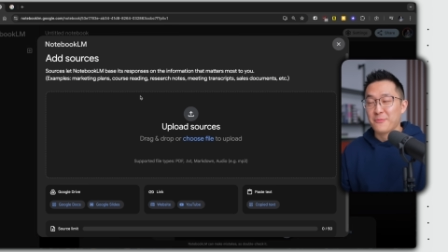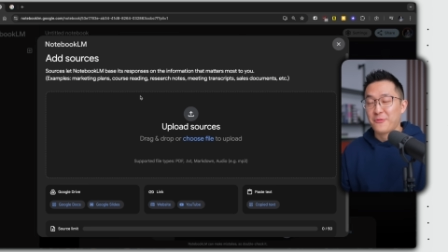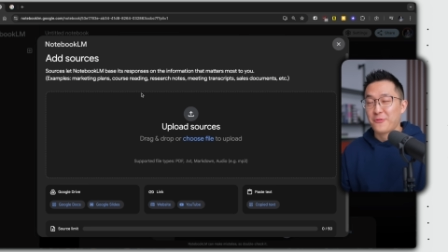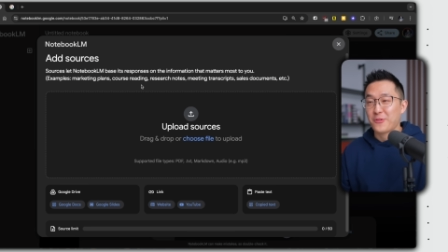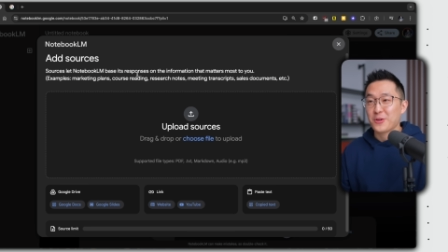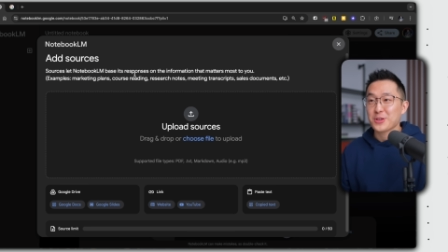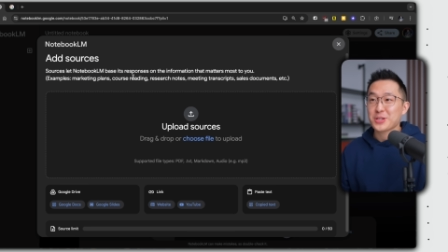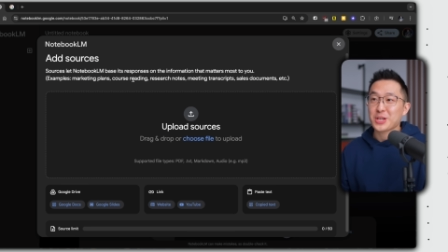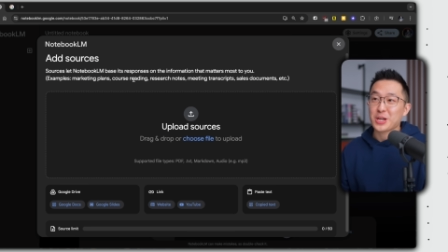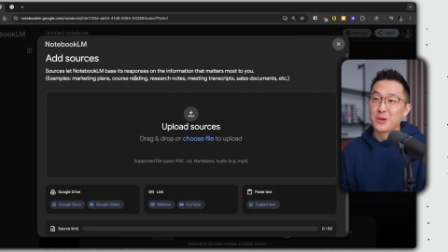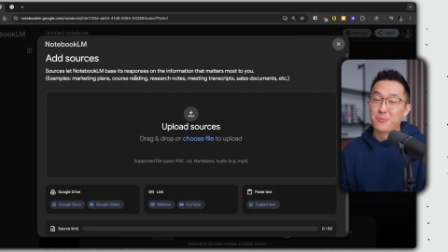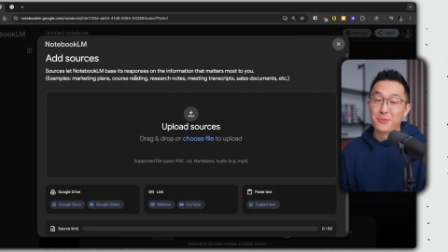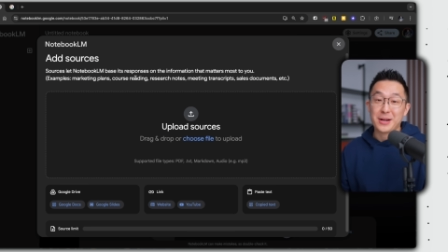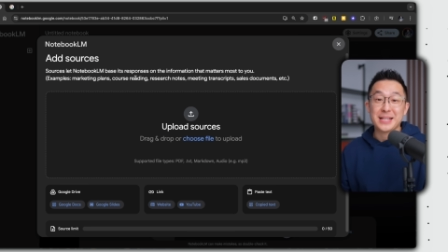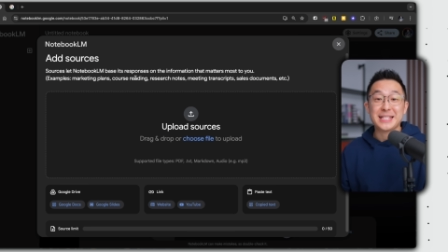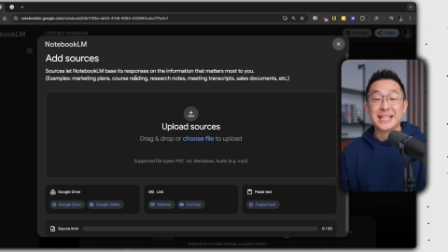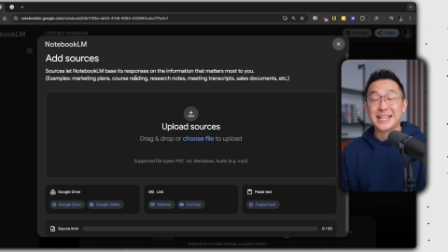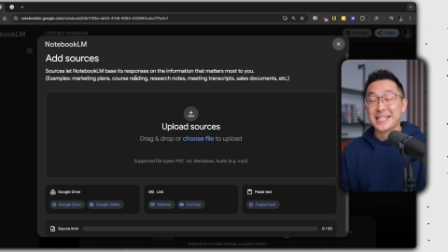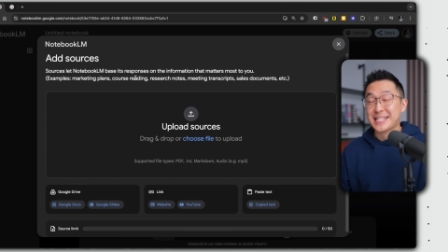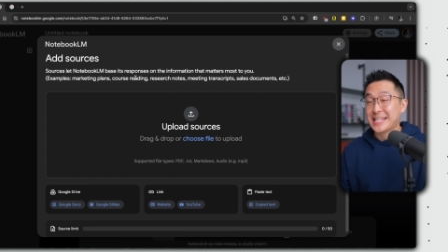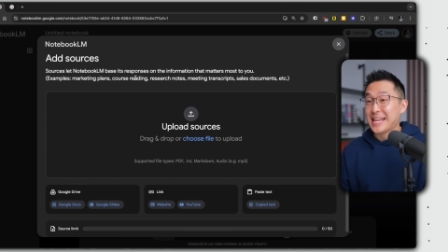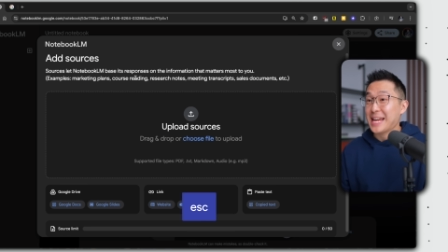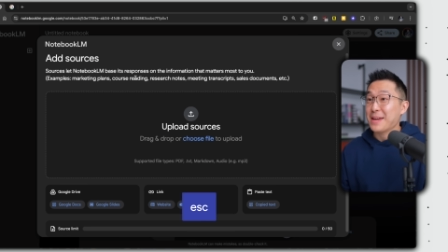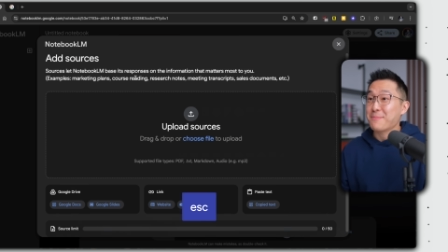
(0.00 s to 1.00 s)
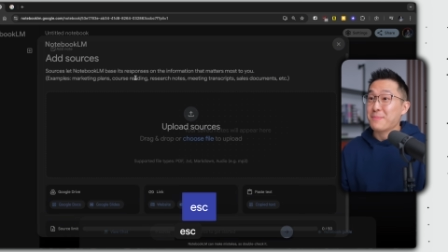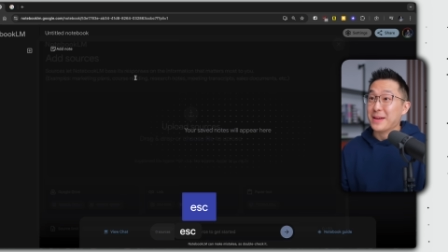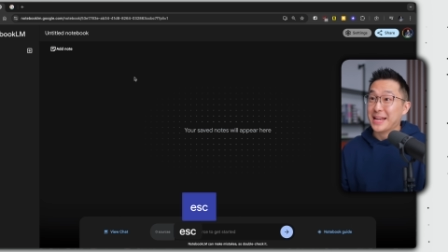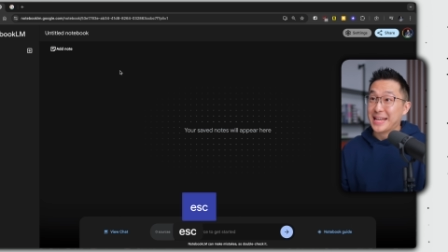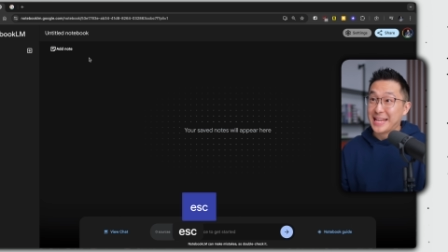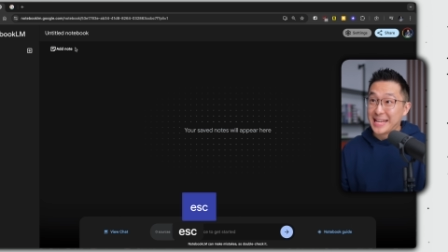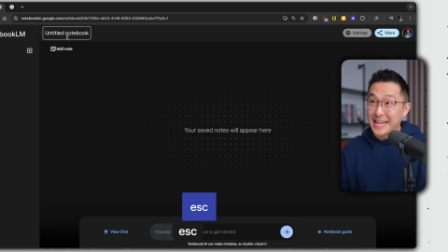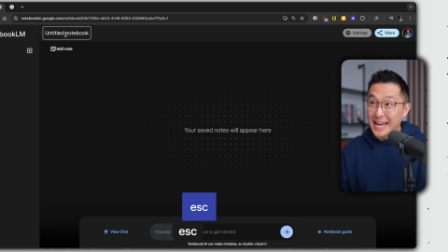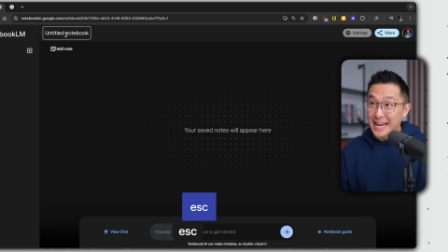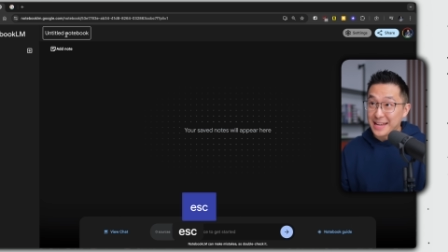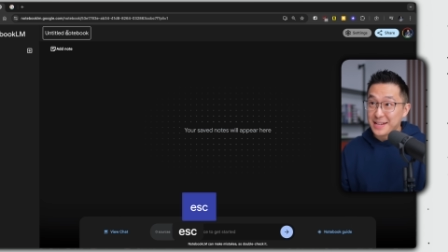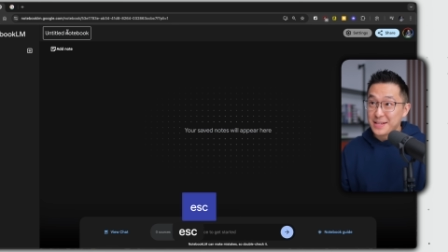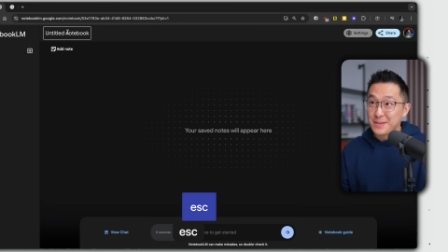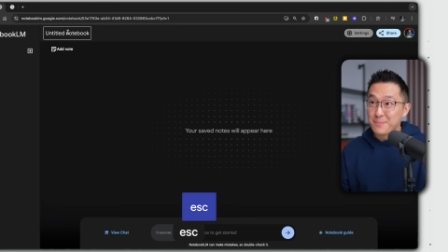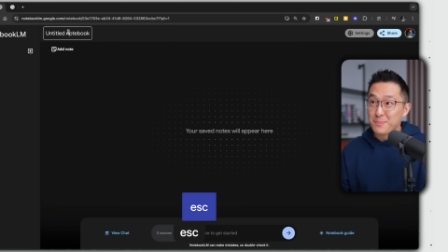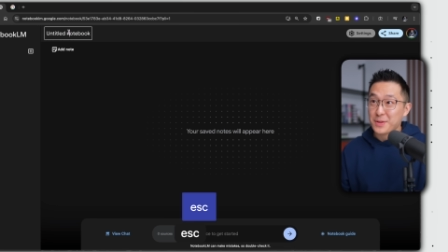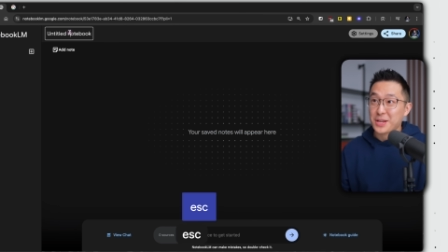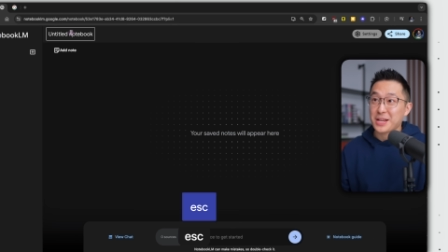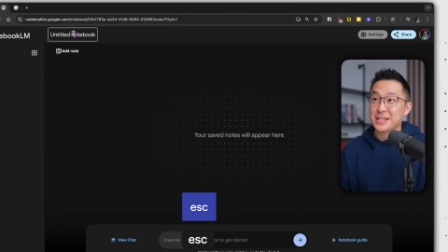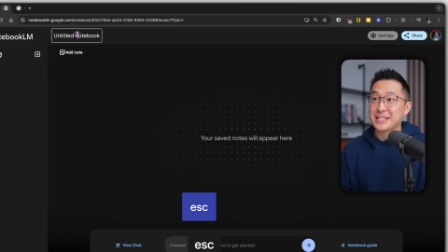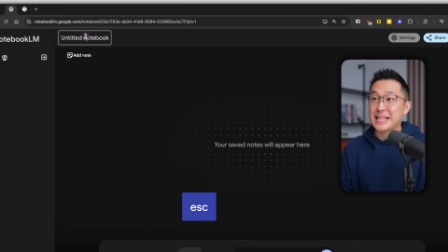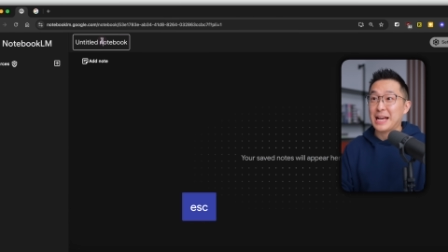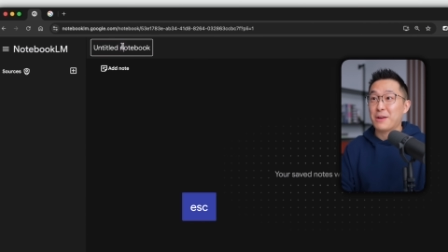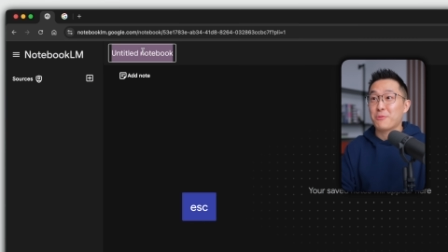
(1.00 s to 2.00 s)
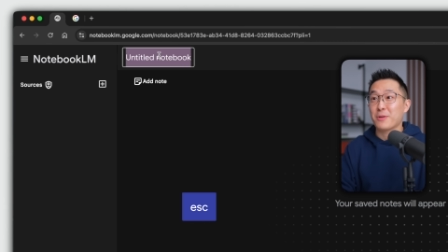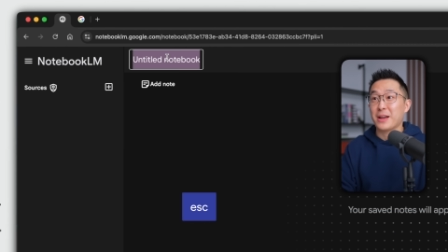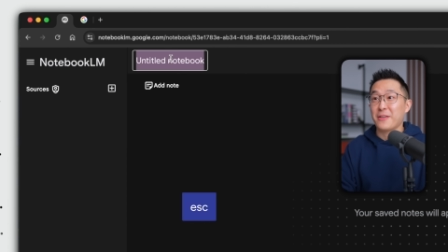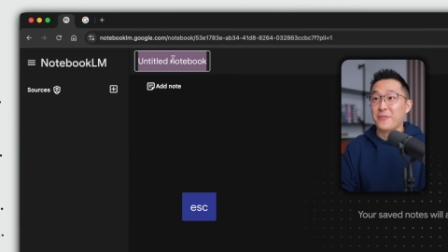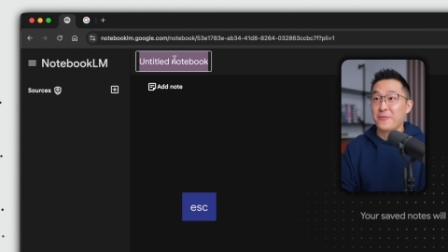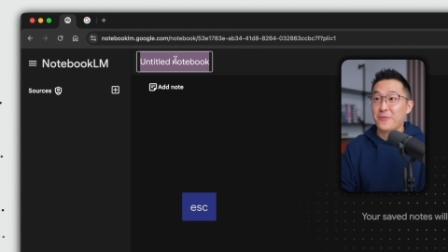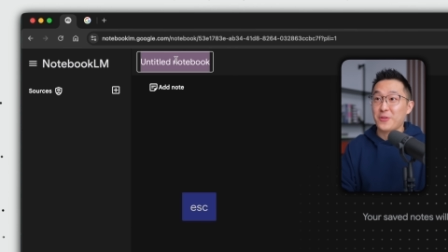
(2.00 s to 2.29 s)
first gonna press escape again because I wanna